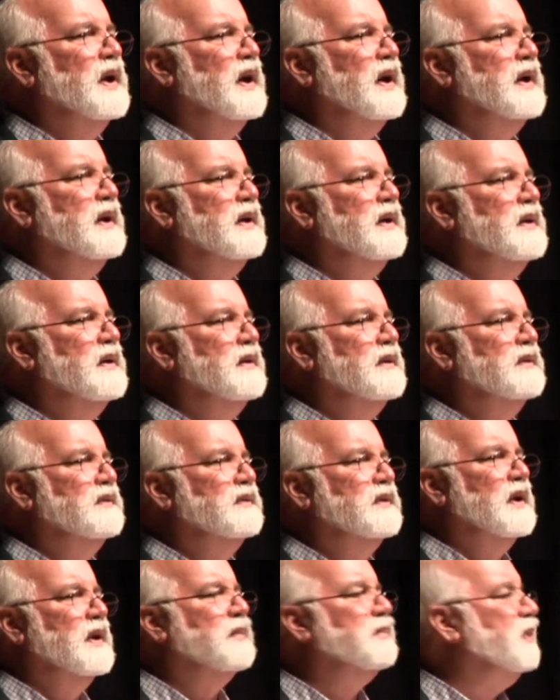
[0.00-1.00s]
I uh,
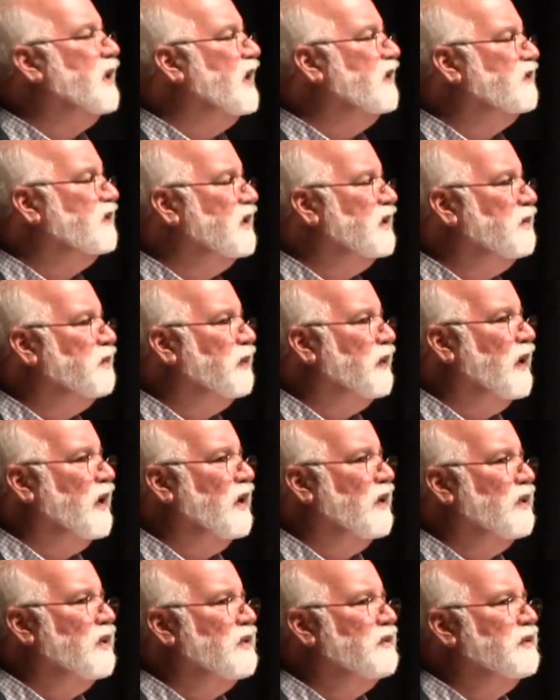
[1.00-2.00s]
said a blessing
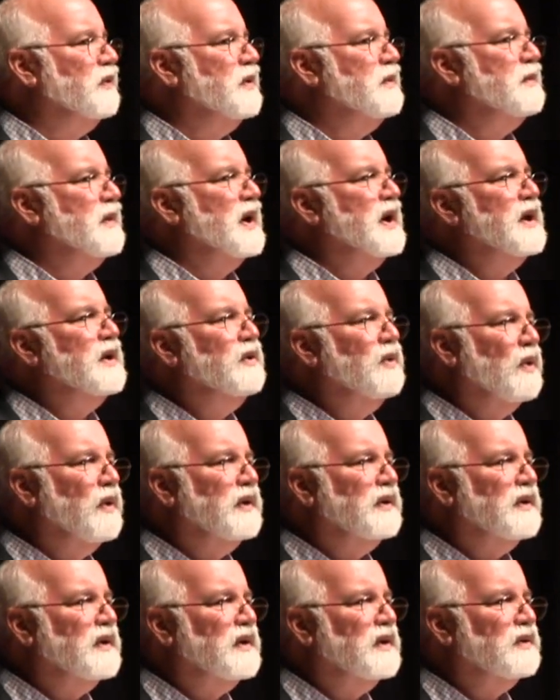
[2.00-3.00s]
prayer over him. I
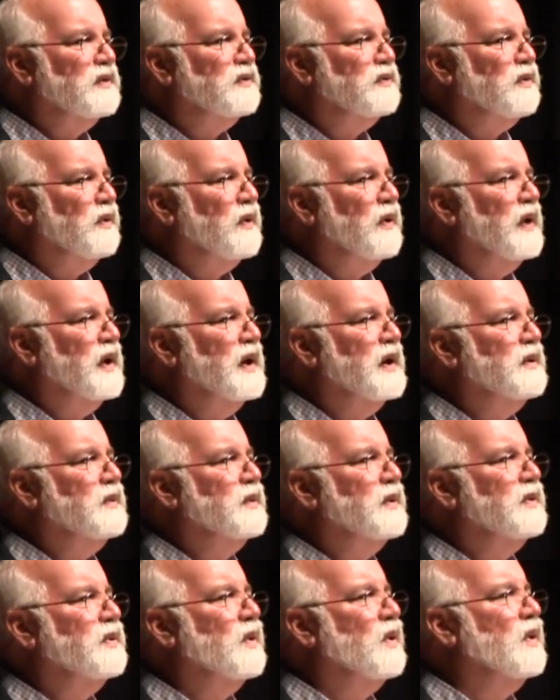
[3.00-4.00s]
anointed his forehead
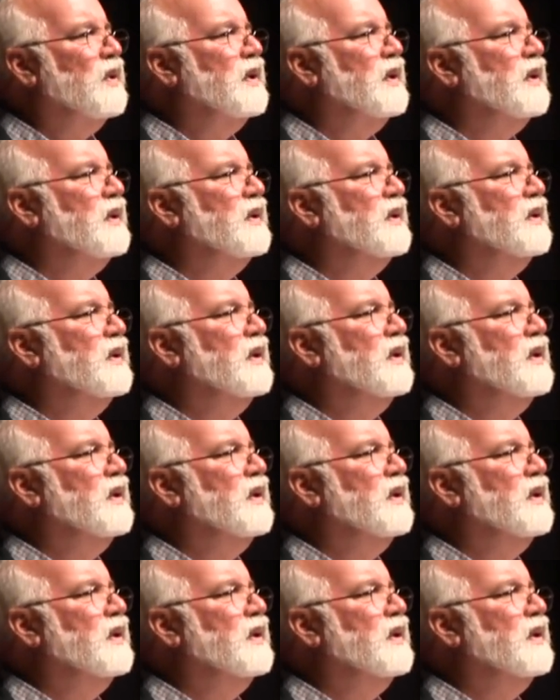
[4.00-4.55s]
with oil.